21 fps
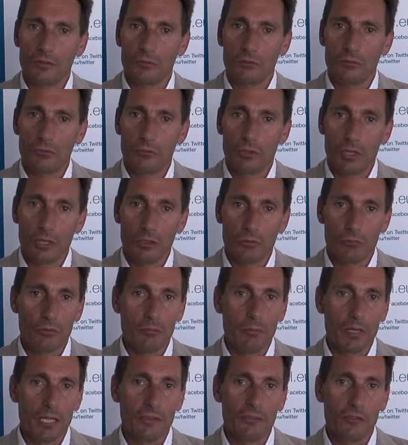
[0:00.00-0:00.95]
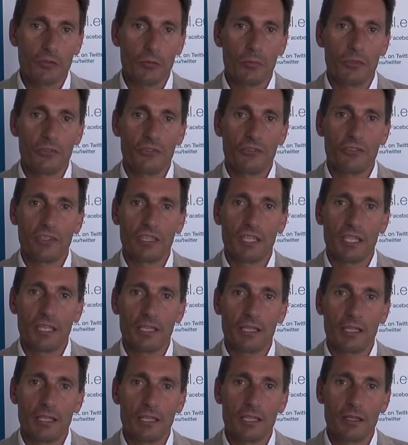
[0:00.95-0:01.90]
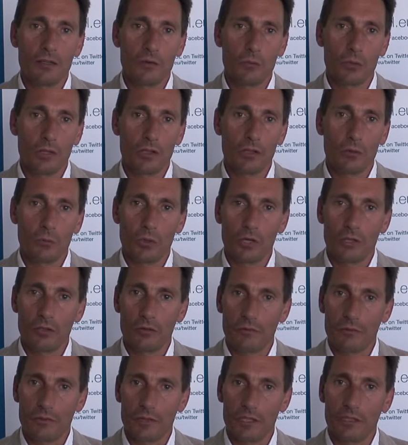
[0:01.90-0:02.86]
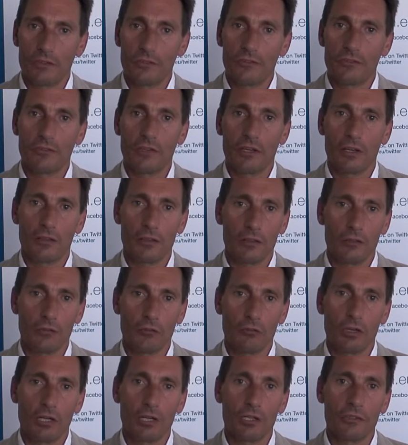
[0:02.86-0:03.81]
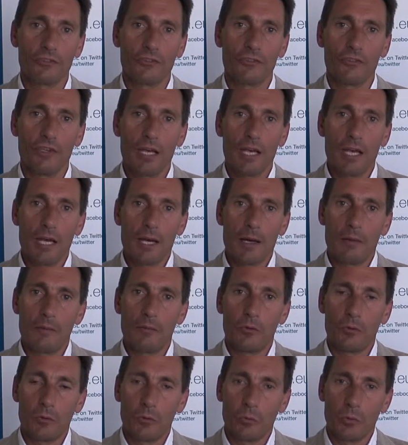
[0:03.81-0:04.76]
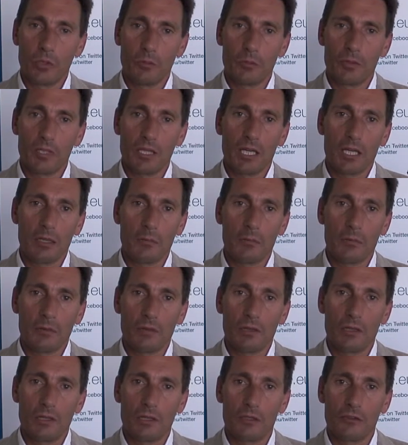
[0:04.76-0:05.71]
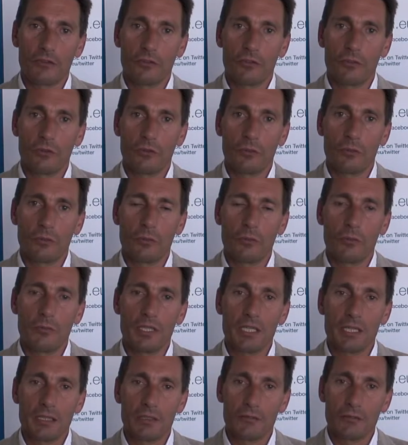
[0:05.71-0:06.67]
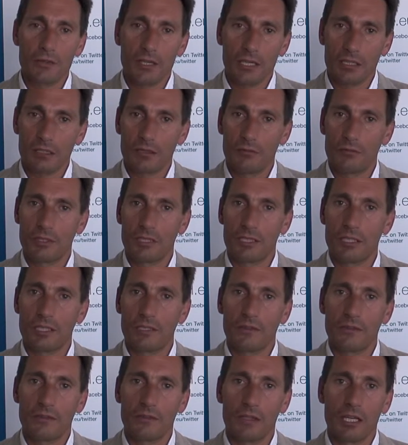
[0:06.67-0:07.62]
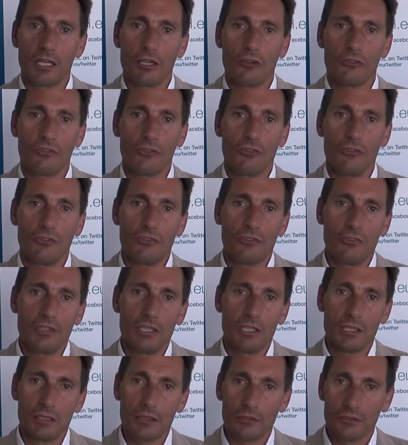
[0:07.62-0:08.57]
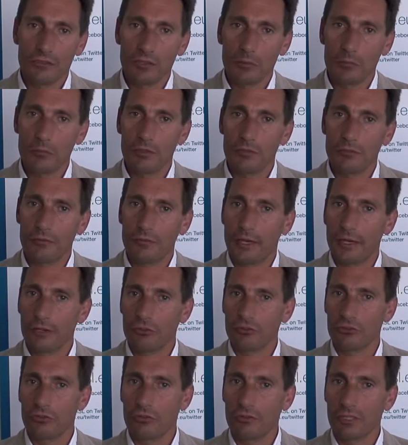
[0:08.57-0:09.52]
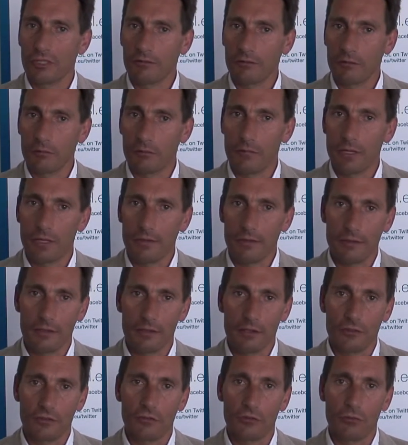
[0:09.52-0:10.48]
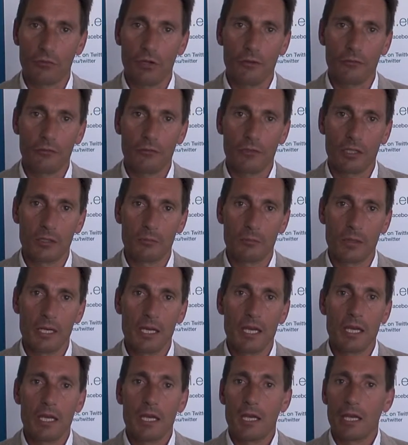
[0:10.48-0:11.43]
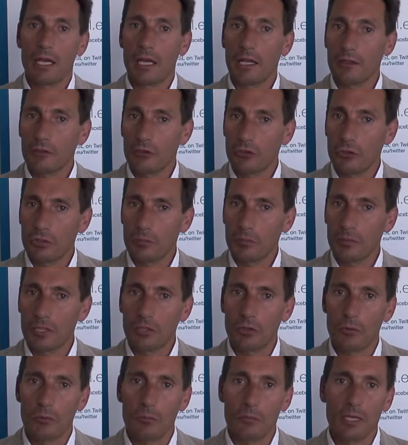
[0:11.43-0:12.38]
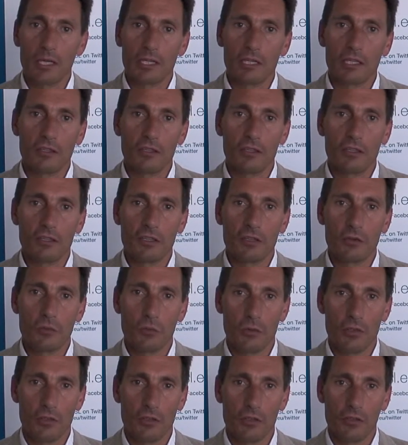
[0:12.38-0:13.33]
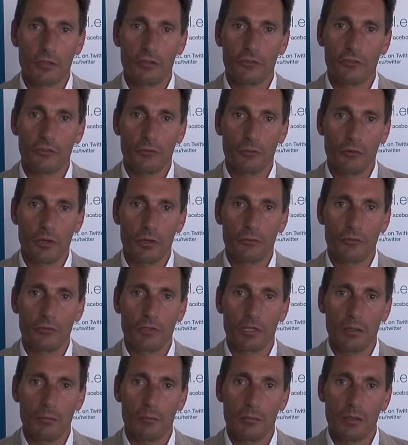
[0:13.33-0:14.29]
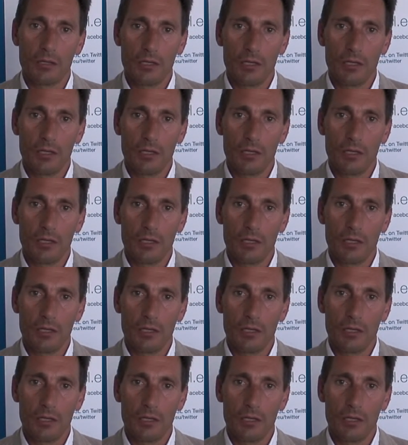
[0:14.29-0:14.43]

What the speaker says: really remains to be seen whether one of these other drugs will be able to be effective against HCC in a similar fashion or even better than sorafenib and could be combined with sorafenib.